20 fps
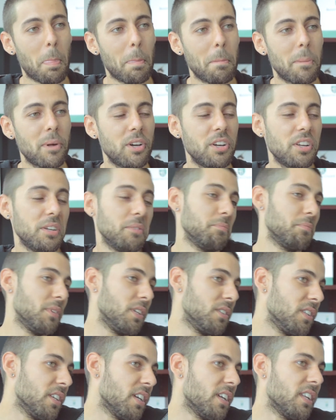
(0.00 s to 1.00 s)
But
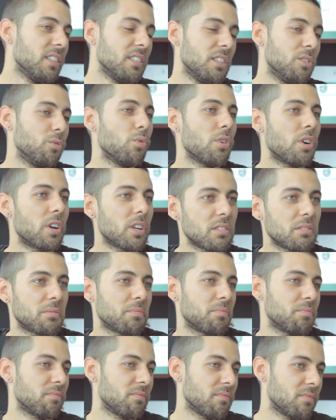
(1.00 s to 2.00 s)
in the end, it worked.
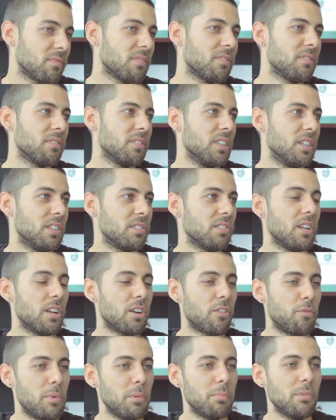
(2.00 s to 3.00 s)
There's a
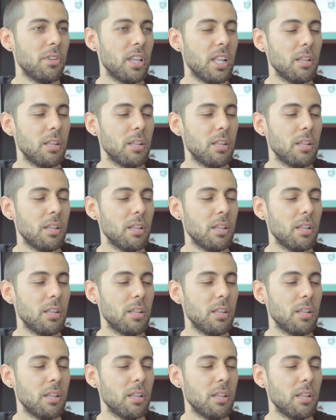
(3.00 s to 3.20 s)
lot of people